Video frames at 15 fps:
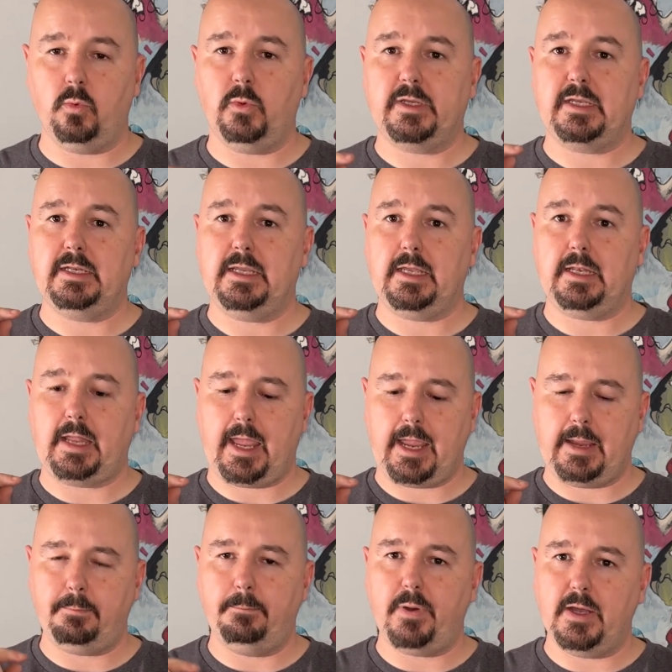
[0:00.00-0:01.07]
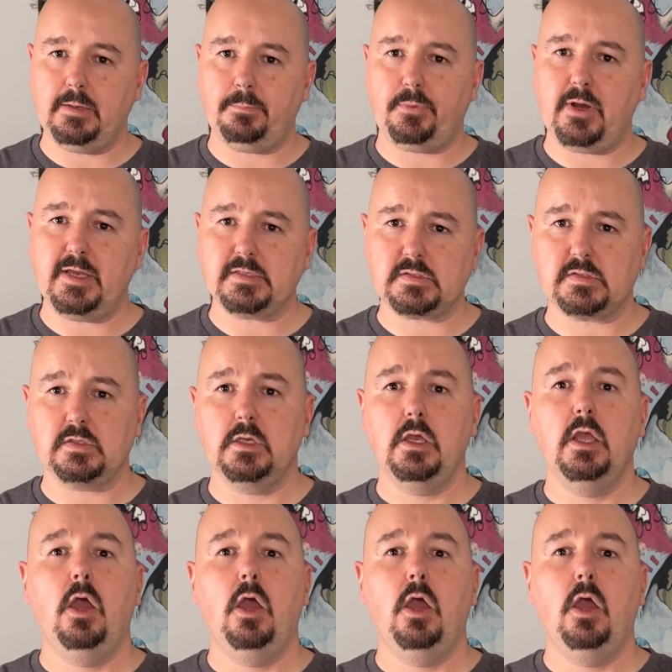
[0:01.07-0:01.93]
We can hit a button press,